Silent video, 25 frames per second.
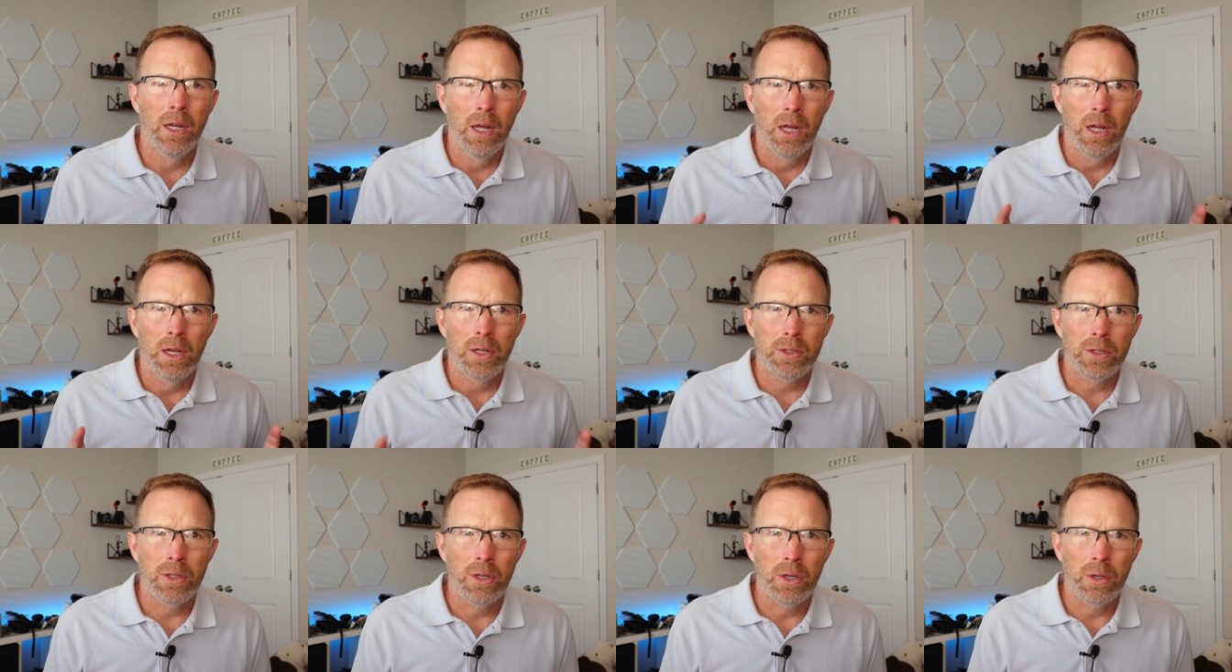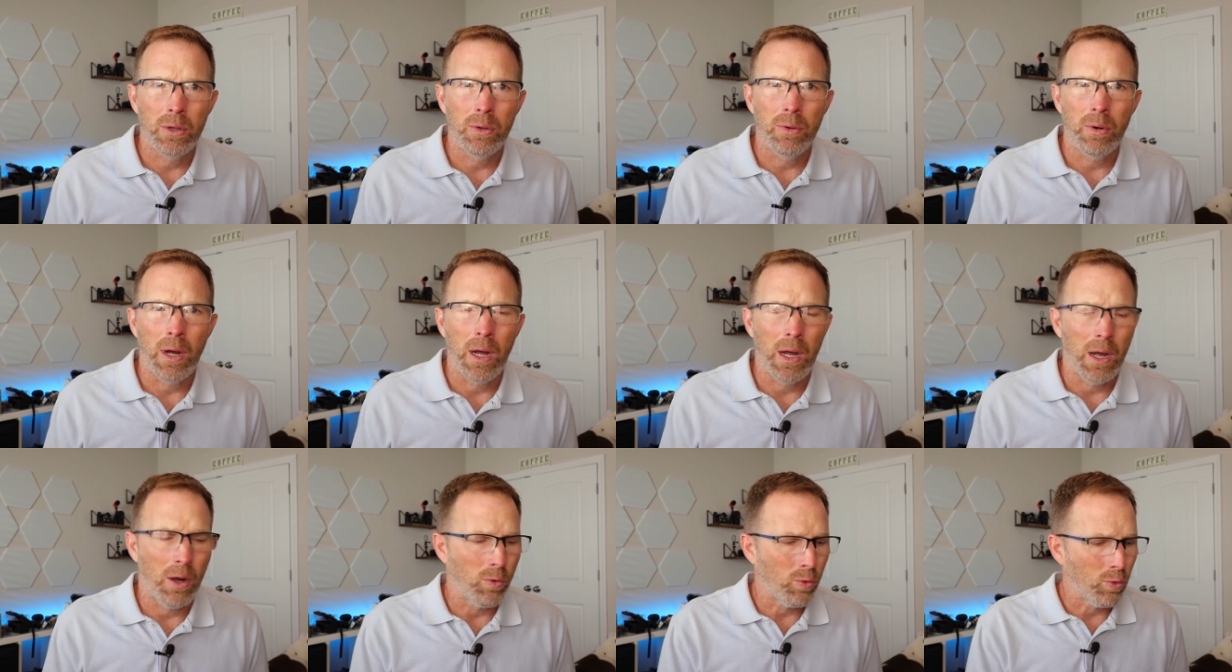So
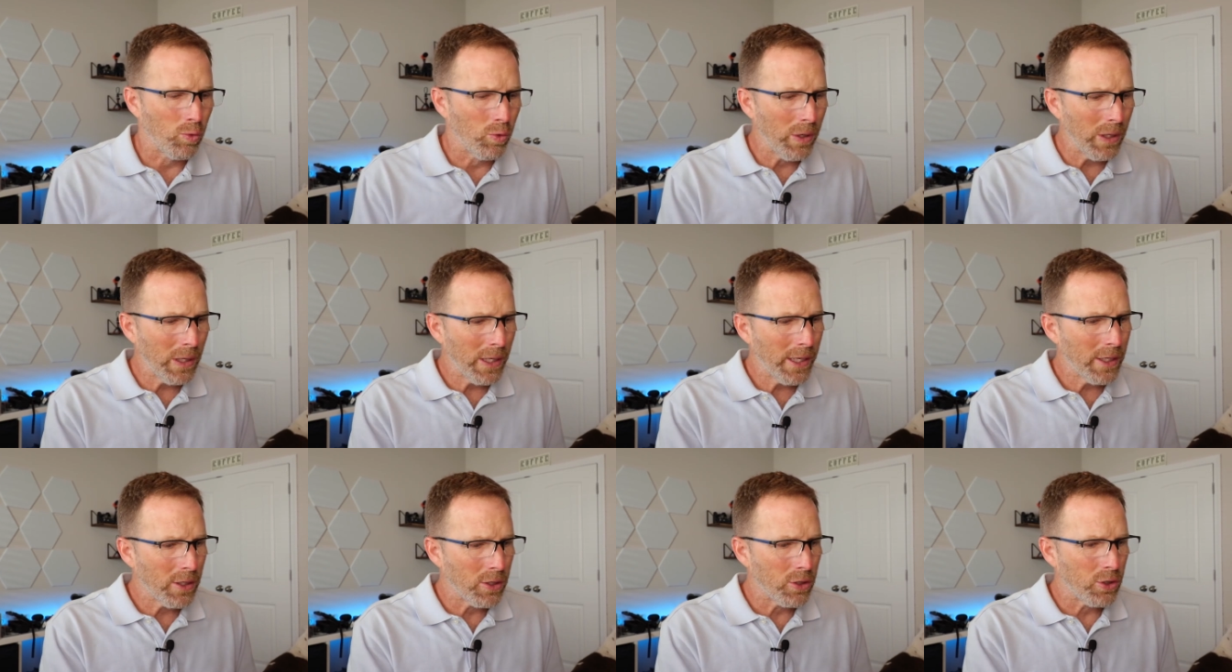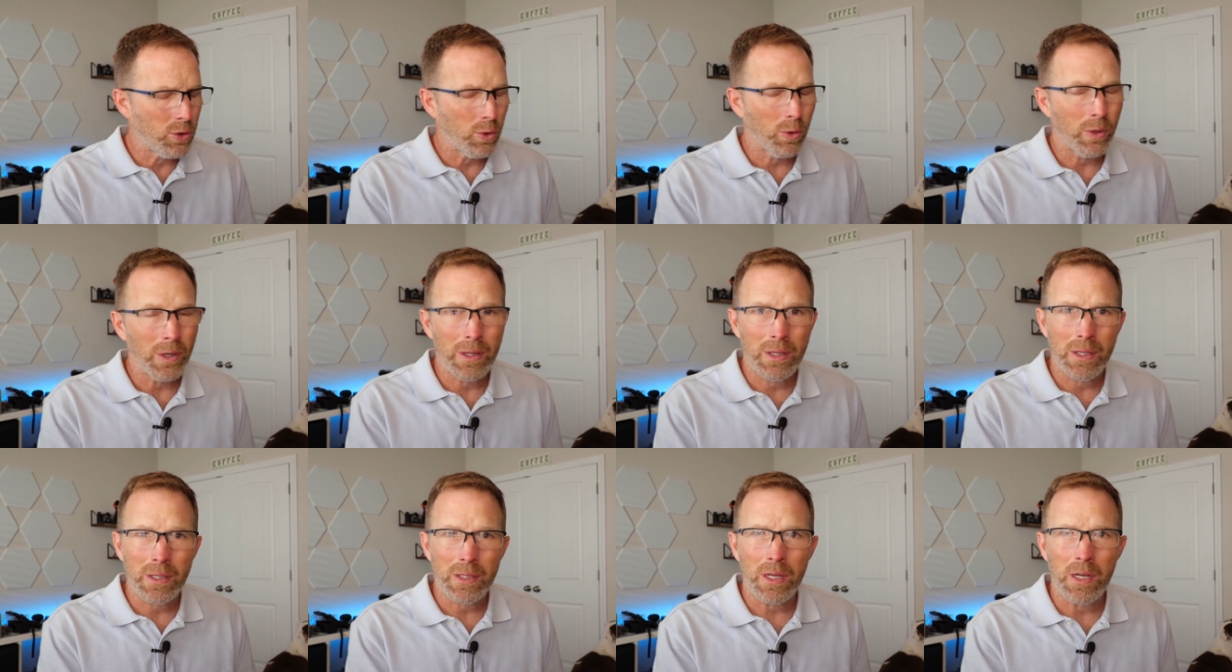really
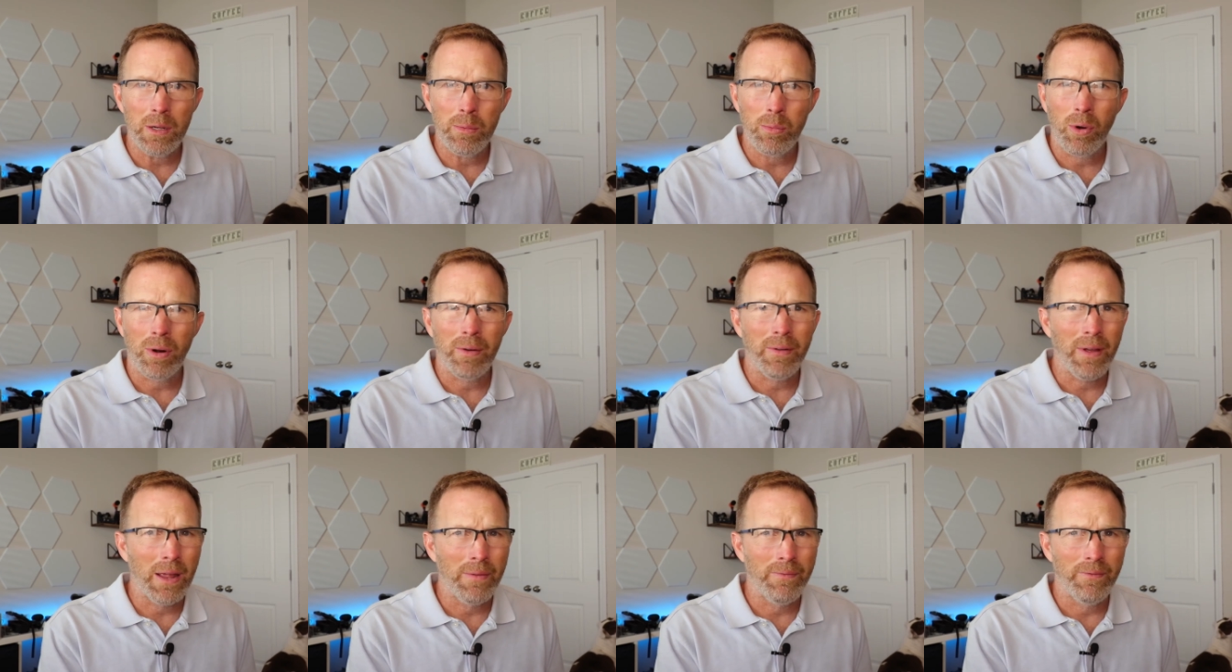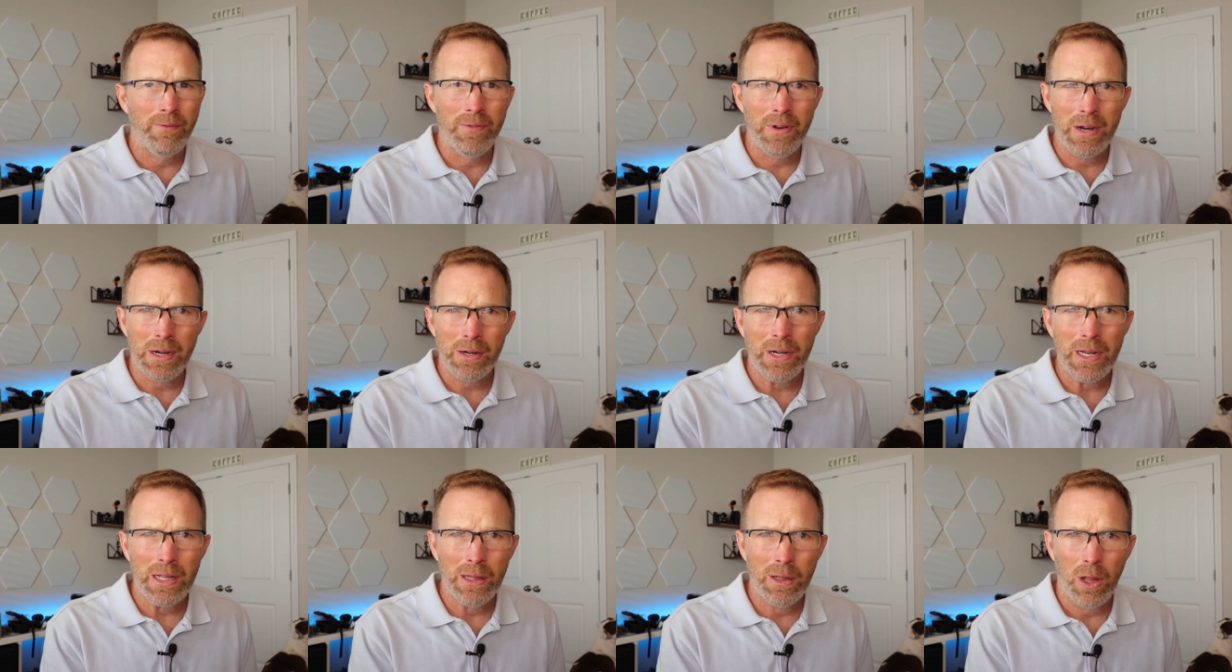enjoy this keyboard, and
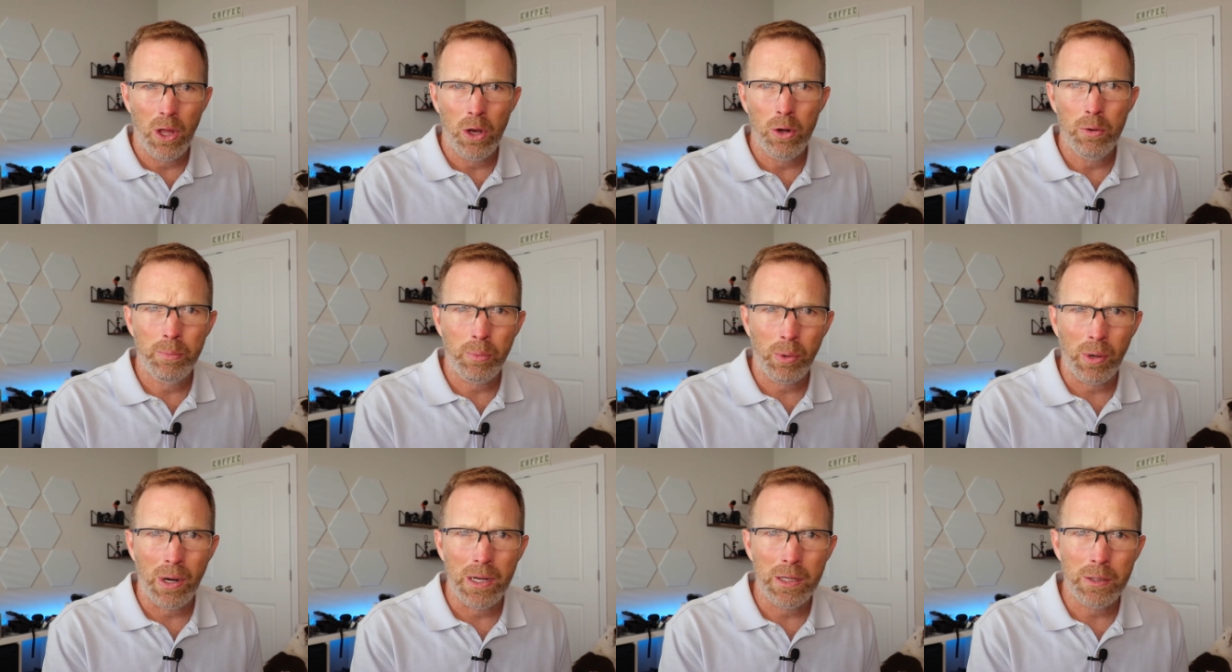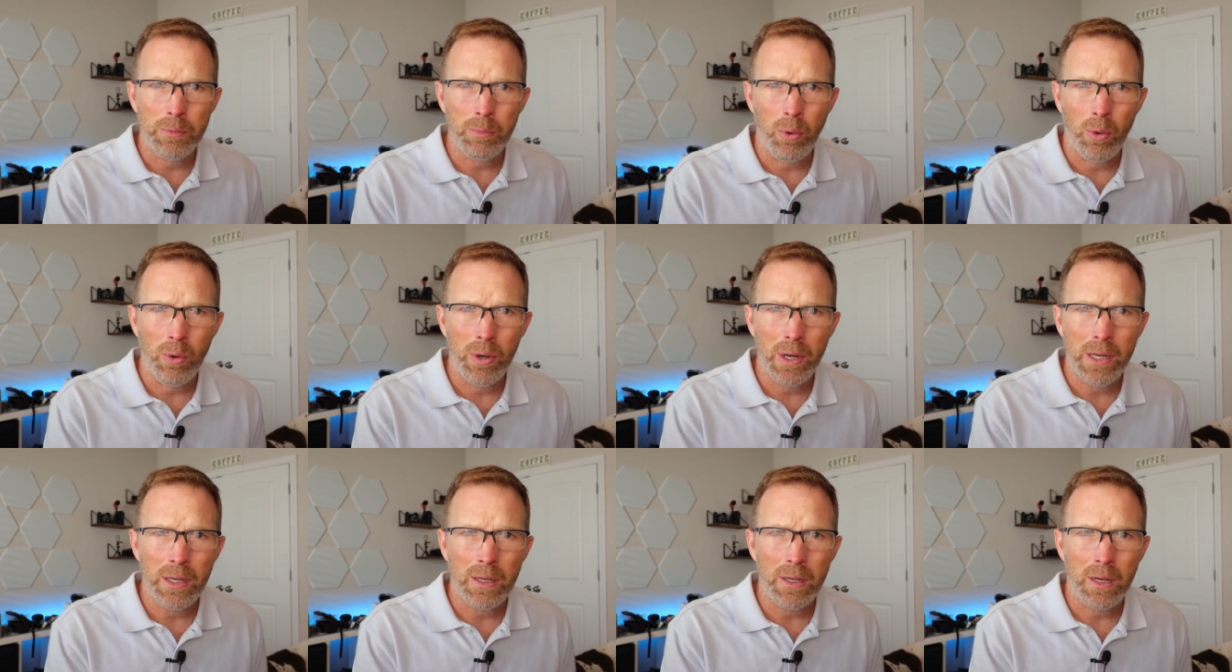very low price
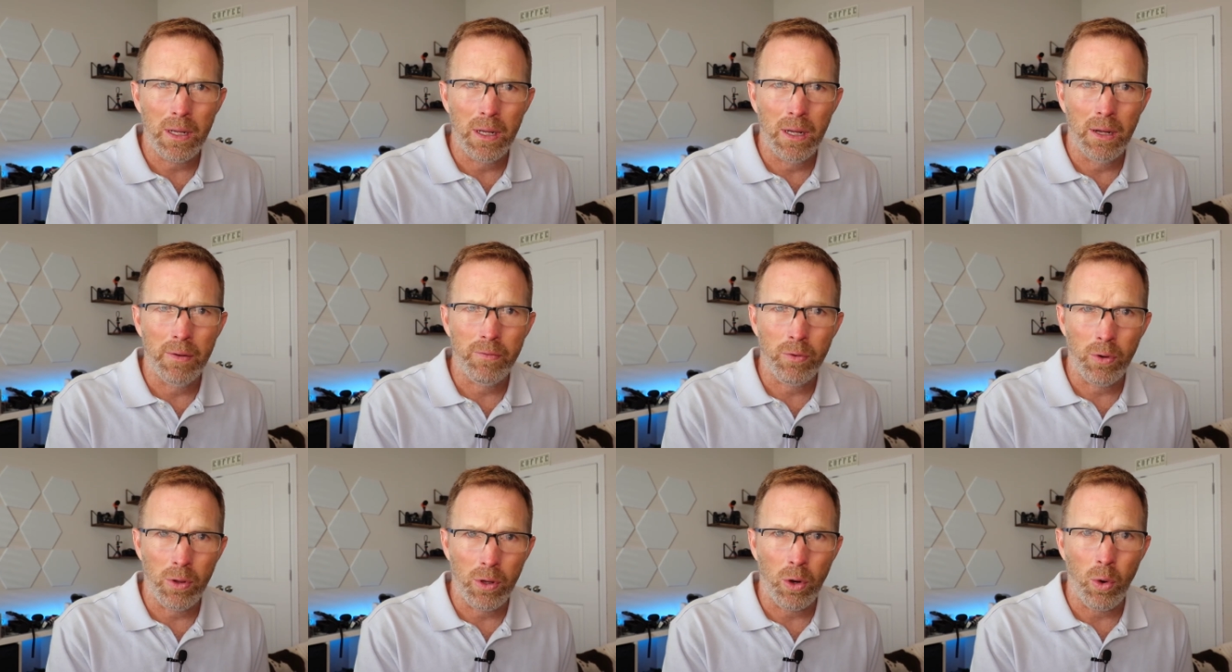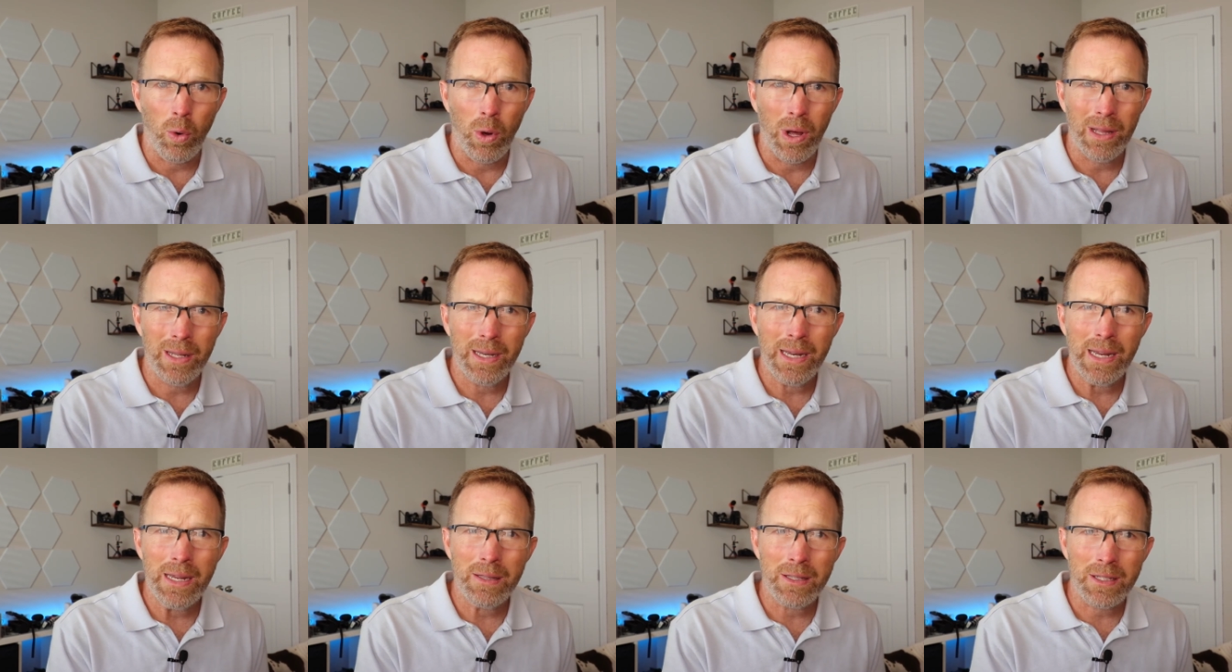point for the quality.